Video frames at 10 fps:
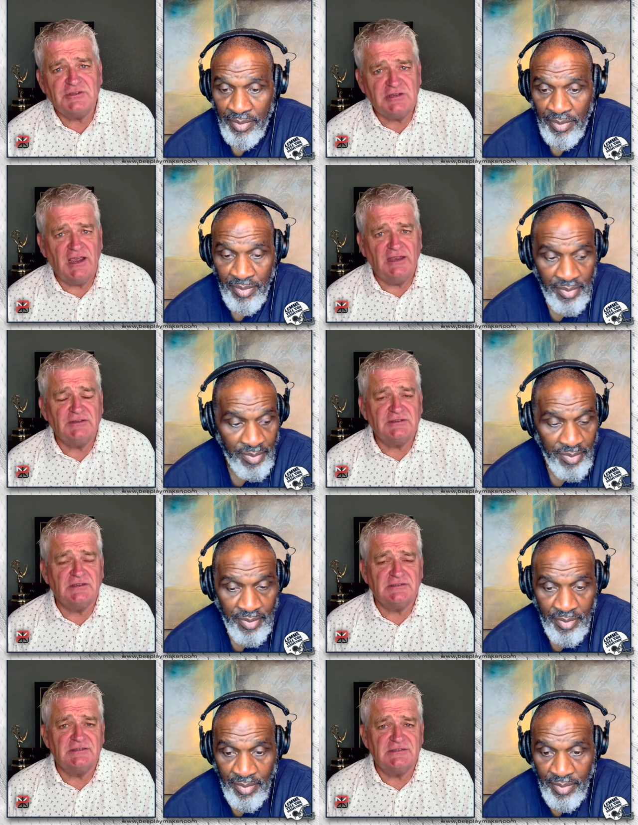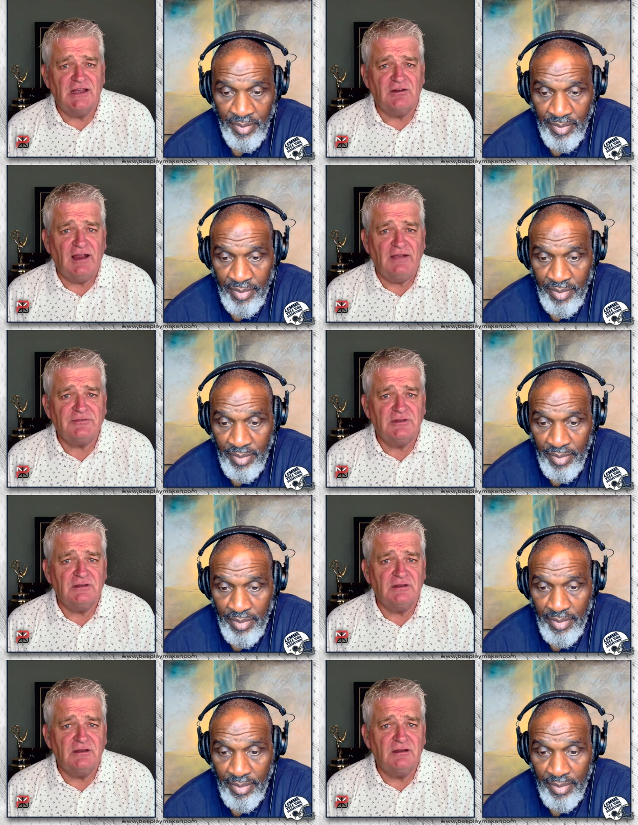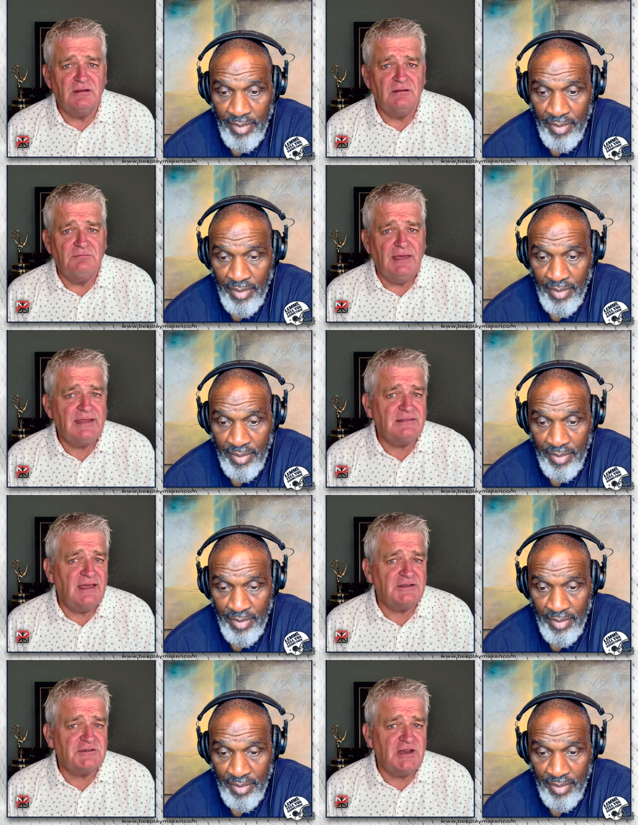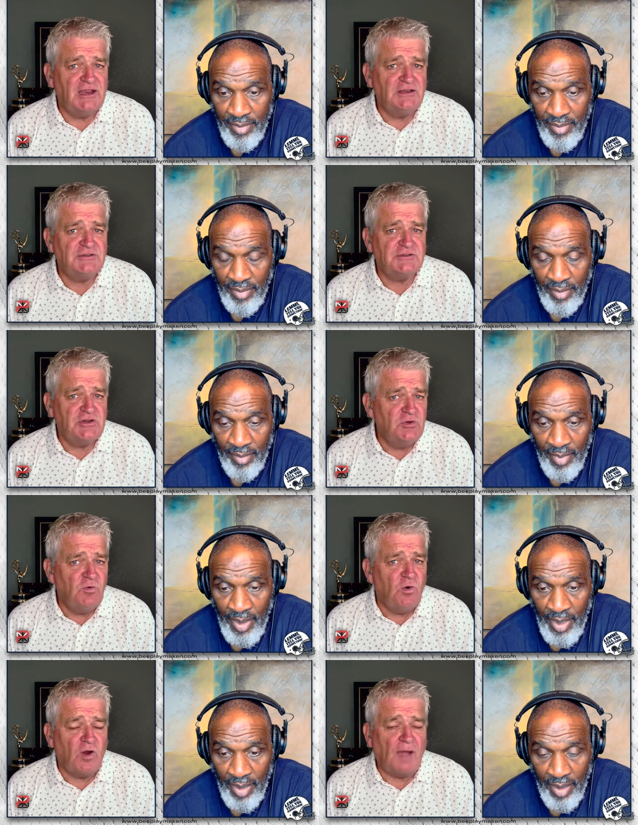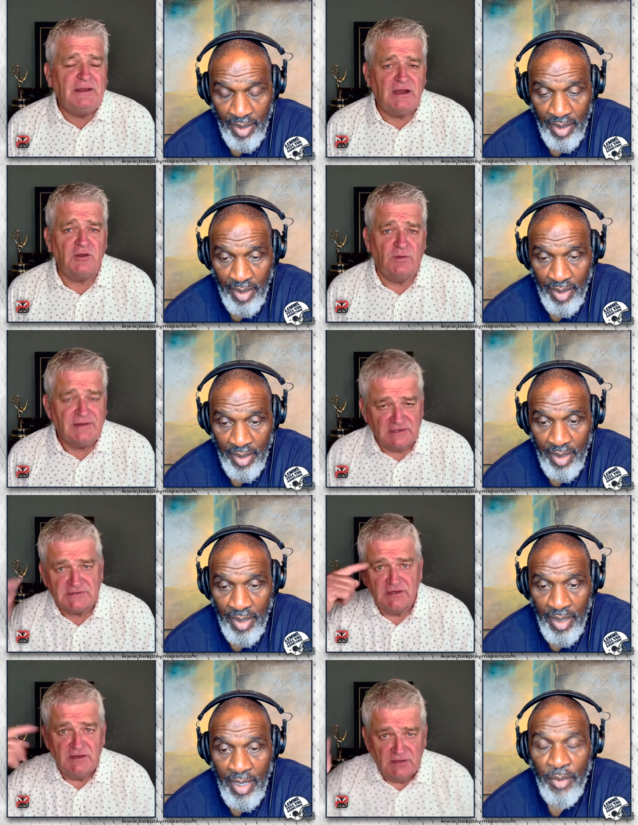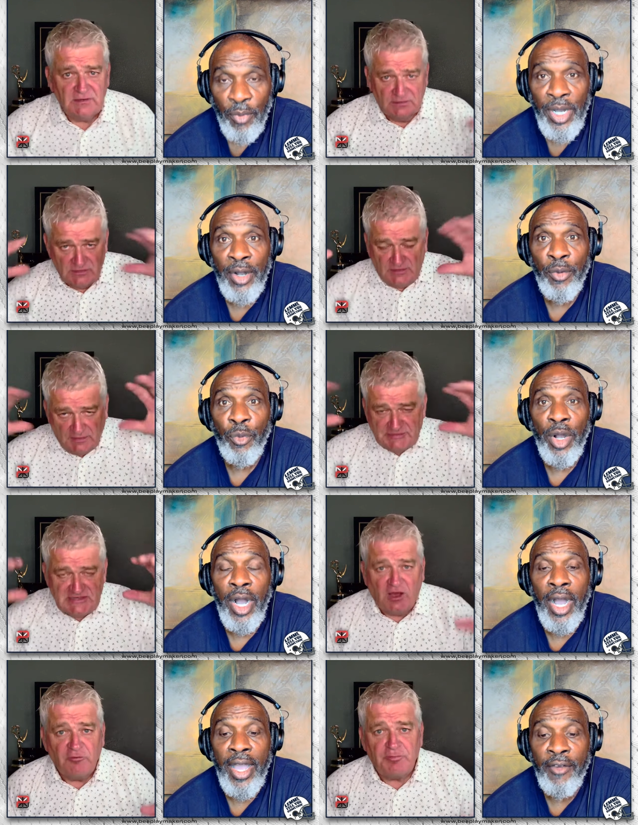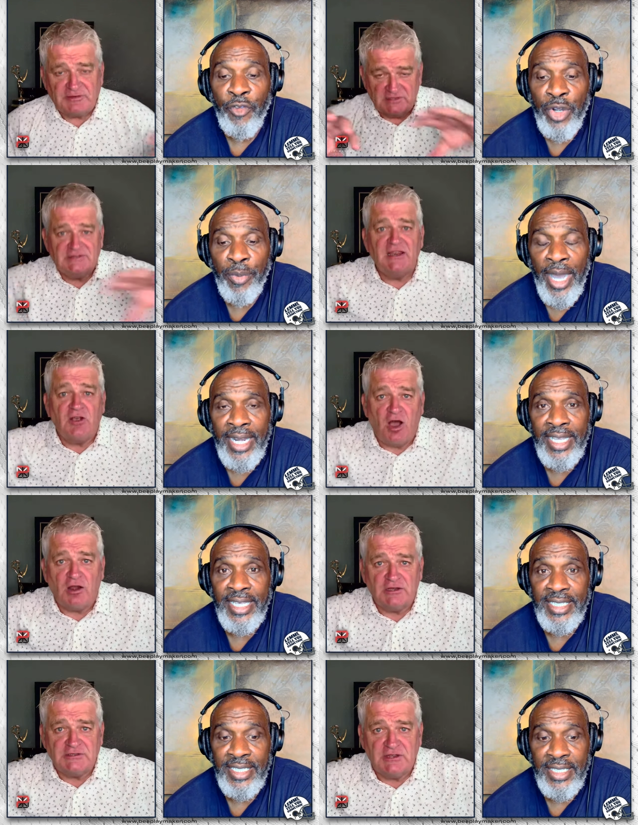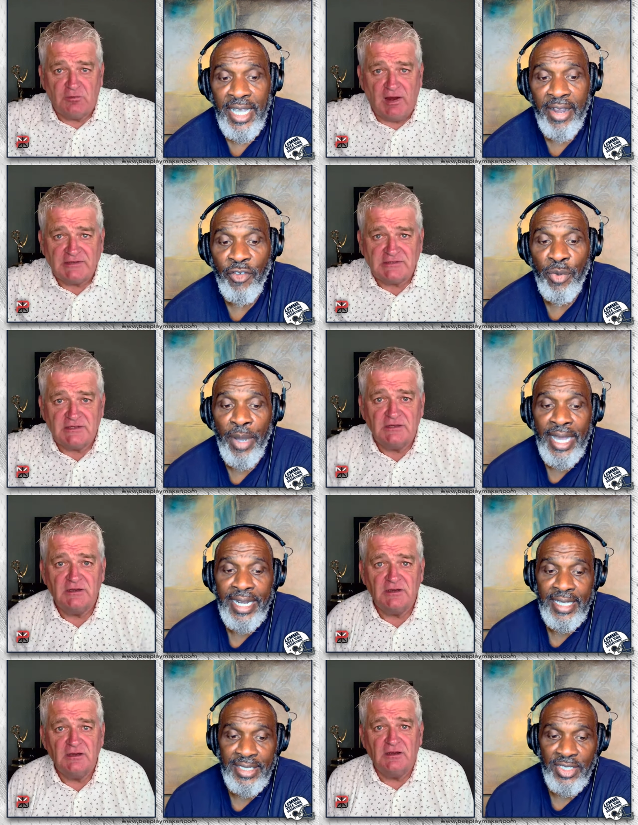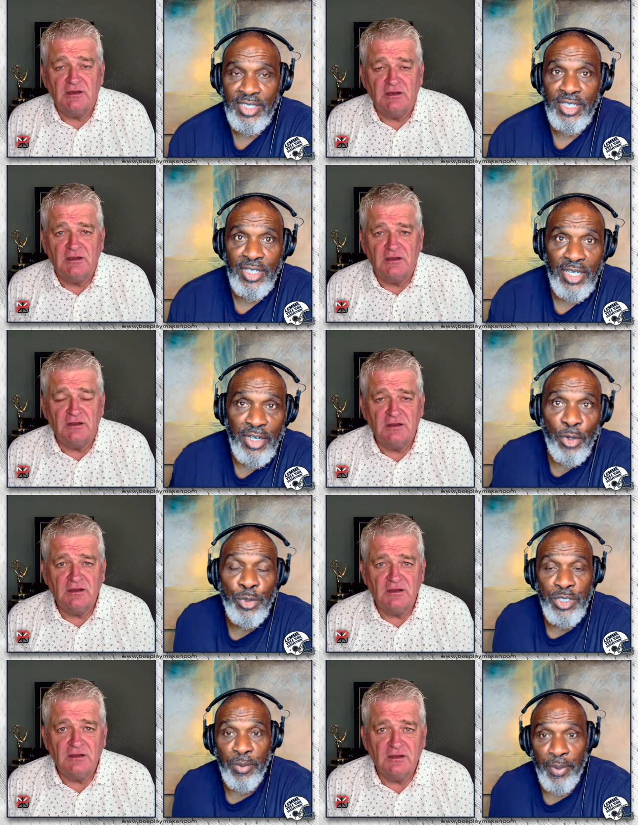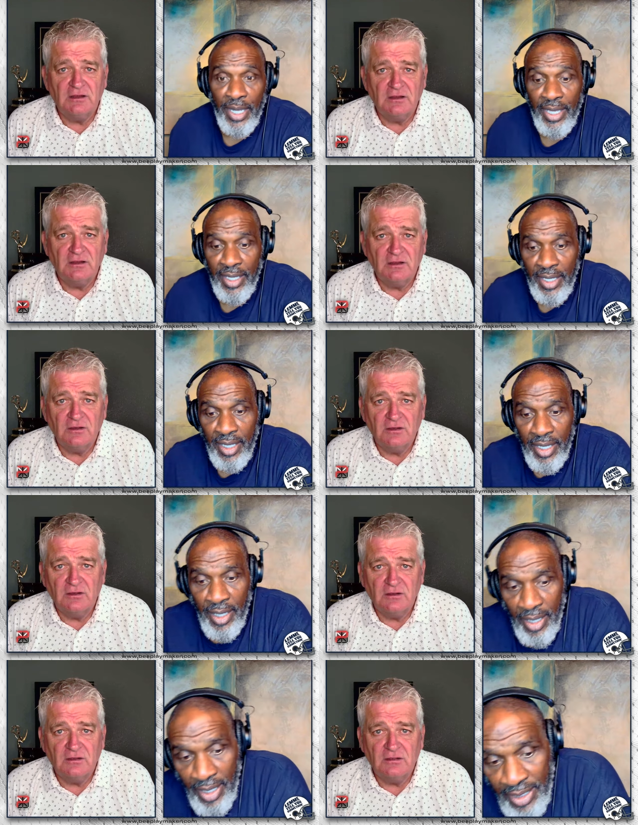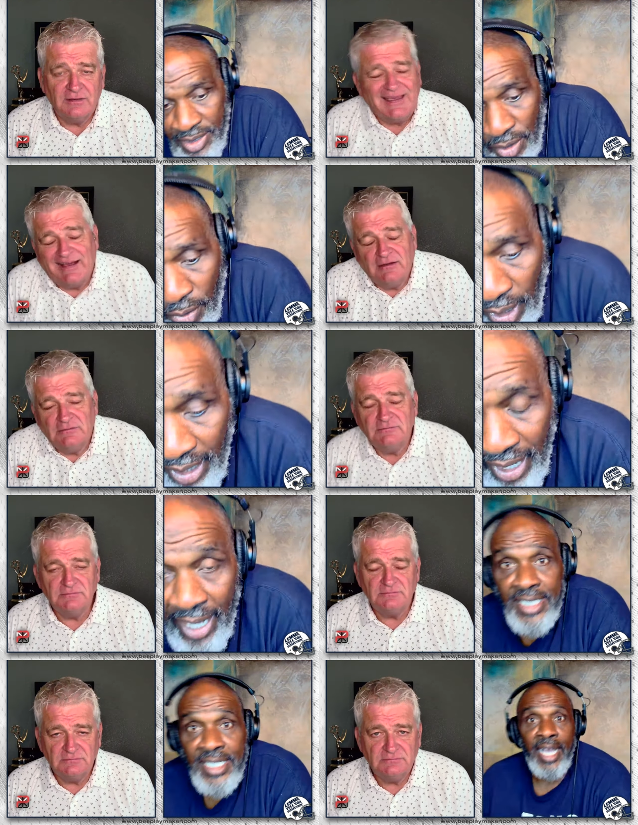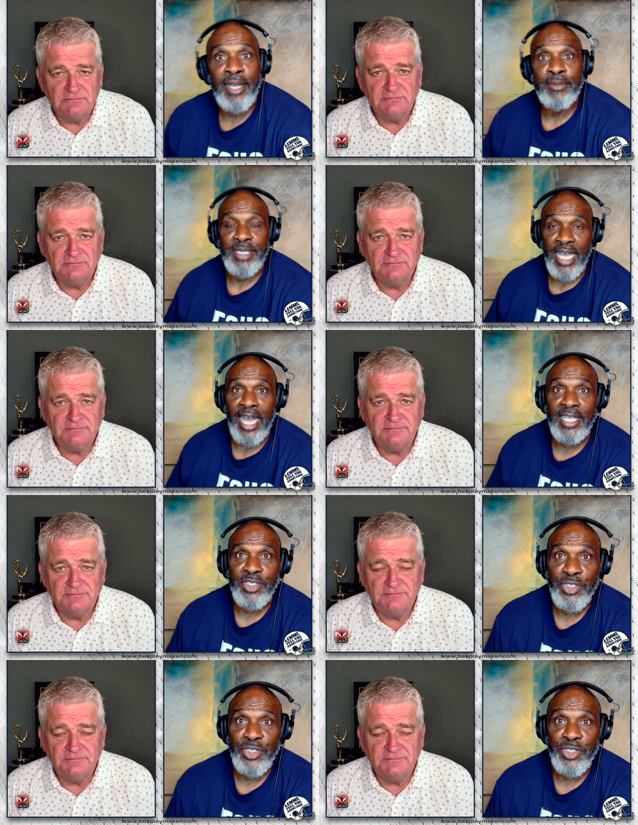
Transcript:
Speaker 1: changed, does the center have to make that change too? Or, I mean, I know he does well himself,
Speaker 2: but does he call is, it to the rest? Everybody is, knows the play. So yeah. a lot of times guys are